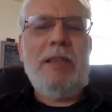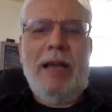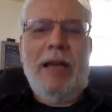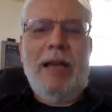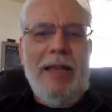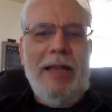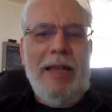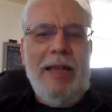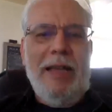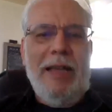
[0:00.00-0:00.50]

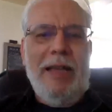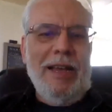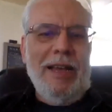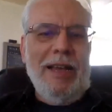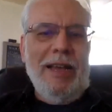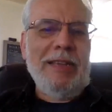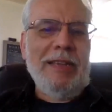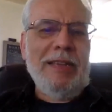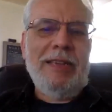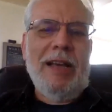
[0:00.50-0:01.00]
yeah,
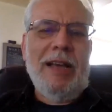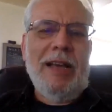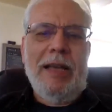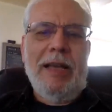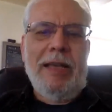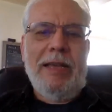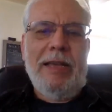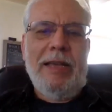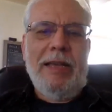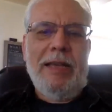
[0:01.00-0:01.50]

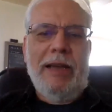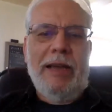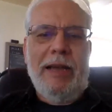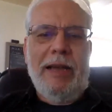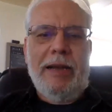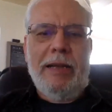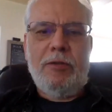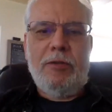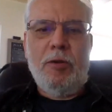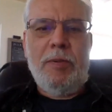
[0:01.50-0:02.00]
I
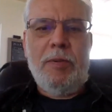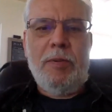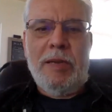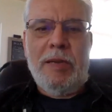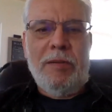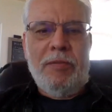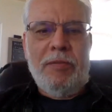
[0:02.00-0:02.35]
do believe